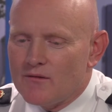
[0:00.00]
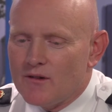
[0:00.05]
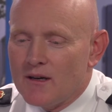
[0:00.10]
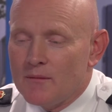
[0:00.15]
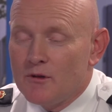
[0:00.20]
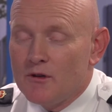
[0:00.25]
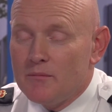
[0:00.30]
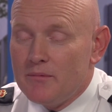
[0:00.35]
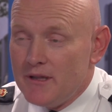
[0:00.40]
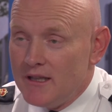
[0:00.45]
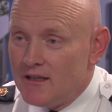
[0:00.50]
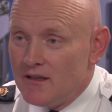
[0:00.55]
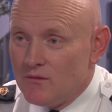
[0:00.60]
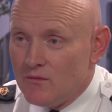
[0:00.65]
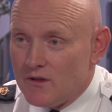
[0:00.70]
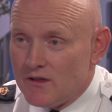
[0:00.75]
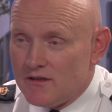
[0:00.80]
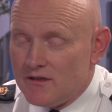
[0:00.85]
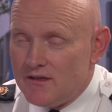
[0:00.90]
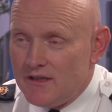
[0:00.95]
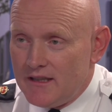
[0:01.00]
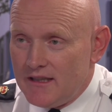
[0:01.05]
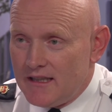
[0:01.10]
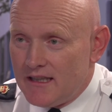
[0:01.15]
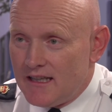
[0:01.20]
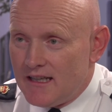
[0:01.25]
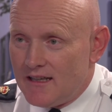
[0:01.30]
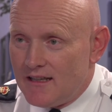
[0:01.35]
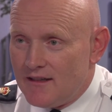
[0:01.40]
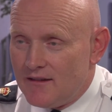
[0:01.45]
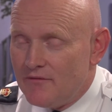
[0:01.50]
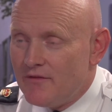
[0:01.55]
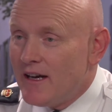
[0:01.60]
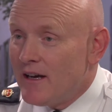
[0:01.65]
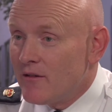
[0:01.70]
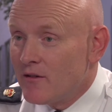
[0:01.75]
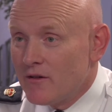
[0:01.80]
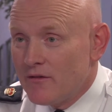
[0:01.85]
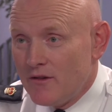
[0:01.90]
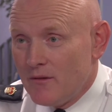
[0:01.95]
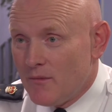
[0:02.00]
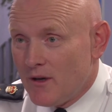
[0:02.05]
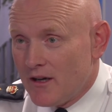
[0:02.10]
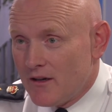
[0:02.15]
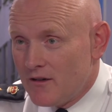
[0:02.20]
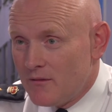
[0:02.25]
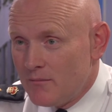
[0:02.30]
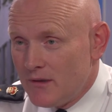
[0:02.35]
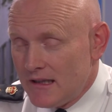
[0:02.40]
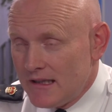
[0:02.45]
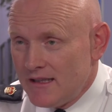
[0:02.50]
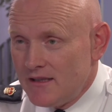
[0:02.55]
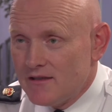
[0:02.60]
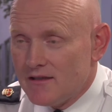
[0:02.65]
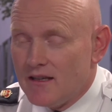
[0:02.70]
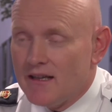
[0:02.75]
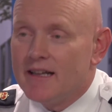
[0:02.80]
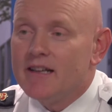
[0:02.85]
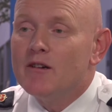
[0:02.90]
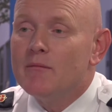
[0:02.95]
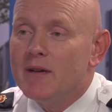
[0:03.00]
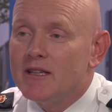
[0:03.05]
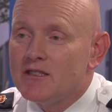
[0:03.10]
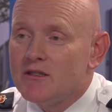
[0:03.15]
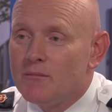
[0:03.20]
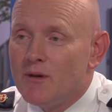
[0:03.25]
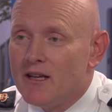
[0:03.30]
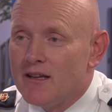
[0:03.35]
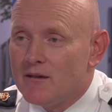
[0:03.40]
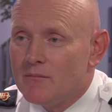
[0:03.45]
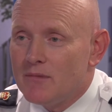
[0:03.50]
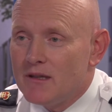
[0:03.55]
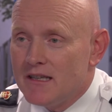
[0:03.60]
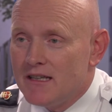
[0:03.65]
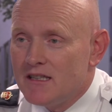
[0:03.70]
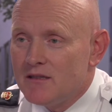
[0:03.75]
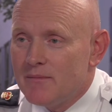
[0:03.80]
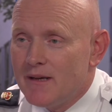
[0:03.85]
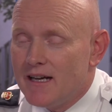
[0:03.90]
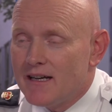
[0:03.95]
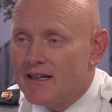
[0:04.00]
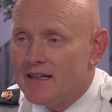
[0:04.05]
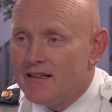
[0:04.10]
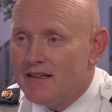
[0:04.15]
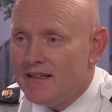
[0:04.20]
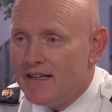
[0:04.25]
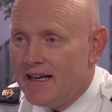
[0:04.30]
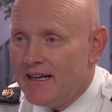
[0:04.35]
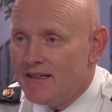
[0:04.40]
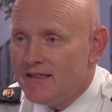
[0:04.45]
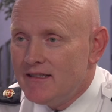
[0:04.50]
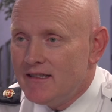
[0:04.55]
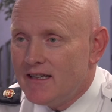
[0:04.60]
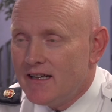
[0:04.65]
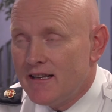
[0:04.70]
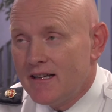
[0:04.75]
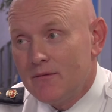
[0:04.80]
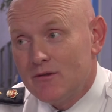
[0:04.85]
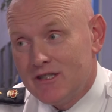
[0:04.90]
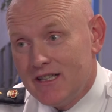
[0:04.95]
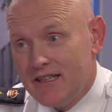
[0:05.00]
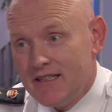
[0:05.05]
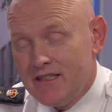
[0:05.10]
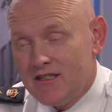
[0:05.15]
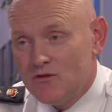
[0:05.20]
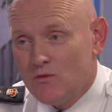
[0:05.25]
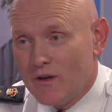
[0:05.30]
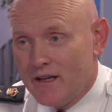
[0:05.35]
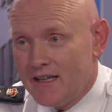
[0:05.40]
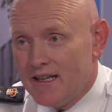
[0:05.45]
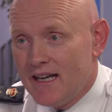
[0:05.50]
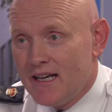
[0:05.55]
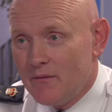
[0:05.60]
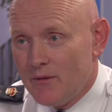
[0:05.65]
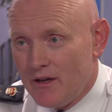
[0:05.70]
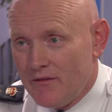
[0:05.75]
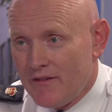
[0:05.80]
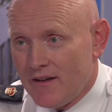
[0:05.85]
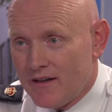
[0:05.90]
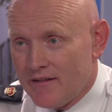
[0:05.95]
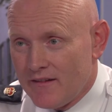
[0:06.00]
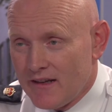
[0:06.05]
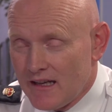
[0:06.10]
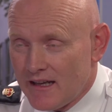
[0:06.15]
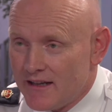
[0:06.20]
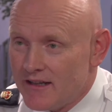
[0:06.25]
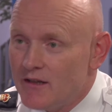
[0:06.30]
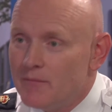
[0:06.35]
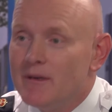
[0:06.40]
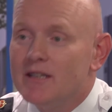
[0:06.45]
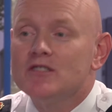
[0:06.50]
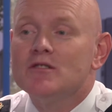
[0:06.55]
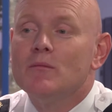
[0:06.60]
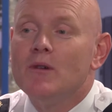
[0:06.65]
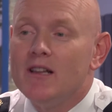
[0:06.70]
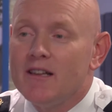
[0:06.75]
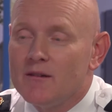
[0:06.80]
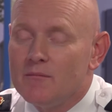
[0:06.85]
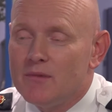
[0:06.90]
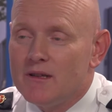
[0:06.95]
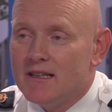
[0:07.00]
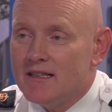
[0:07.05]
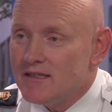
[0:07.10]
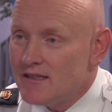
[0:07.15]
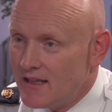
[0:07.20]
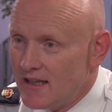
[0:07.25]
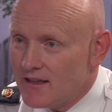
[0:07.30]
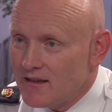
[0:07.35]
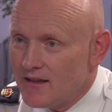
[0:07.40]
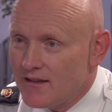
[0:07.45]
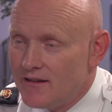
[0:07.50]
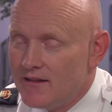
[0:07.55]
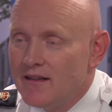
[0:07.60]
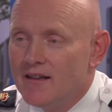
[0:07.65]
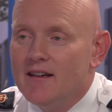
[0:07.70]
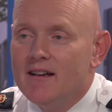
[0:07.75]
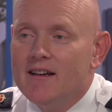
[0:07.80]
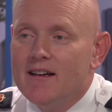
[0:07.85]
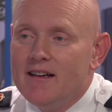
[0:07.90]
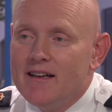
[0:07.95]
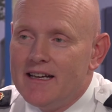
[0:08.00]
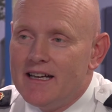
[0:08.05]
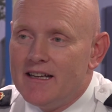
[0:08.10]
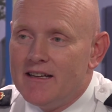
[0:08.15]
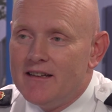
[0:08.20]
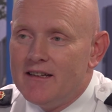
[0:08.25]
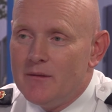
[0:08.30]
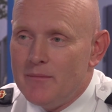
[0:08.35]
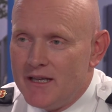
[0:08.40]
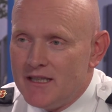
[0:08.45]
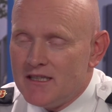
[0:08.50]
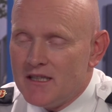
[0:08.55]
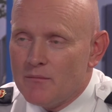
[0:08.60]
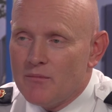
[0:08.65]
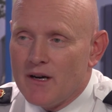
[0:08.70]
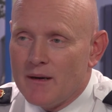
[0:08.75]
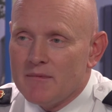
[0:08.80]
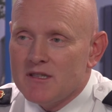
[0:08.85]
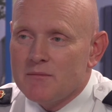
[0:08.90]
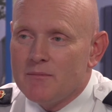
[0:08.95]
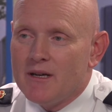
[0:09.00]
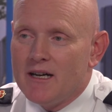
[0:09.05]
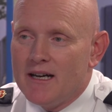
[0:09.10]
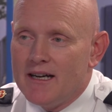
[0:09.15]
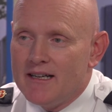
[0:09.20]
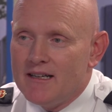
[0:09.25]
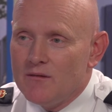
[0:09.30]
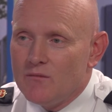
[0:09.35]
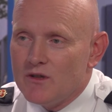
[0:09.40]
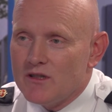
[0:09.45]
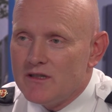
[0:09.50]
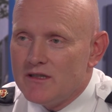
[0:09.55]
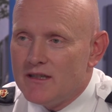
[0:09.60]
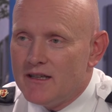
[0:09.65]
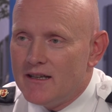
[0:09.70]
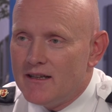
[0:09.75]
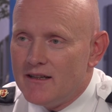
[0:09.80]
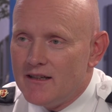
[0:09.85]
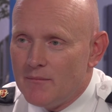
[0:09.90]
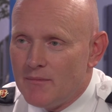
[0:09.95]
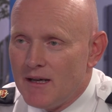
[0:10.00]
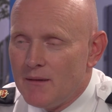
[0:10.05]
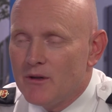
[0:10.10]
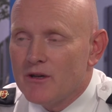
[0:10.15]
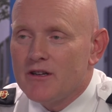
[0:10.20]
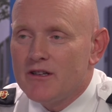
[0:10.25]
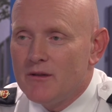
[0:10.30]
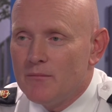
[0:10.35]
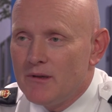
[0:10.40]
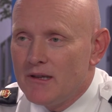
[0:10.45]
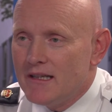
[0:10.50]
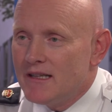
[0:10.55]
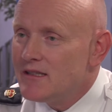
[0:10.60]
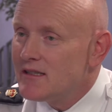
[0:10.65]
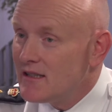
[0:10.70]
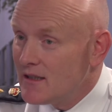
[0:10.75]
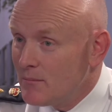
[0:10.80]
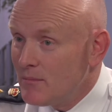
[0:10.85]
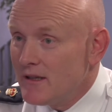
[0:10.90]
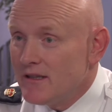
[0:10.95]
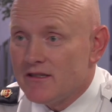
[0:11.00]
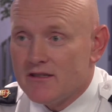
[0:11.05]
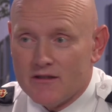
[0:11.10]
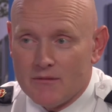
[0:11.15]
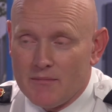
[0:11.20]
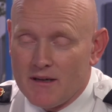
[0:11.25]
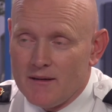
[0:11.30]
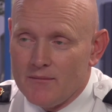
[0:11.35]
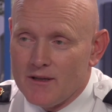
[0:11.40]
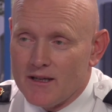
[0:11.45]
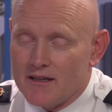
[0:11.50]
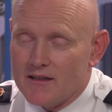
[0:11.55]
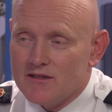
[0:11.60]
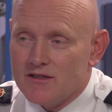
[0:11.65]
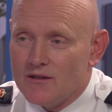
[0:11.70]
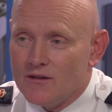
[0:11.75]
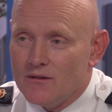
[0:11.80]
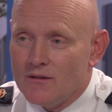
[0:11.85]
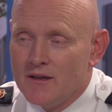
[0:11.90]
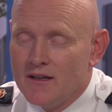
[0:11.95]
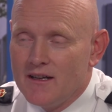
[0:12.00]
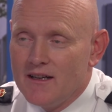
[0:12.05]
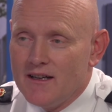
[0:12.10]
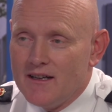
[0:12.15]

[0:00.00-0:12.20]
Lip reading: Robert Peel was the founder of the modern police, the London Metropolitan Police, back in the 1829 when he founded the London Metropolitan Police in England. And the basic premise behind it was that the public are the police and the police are the public. So,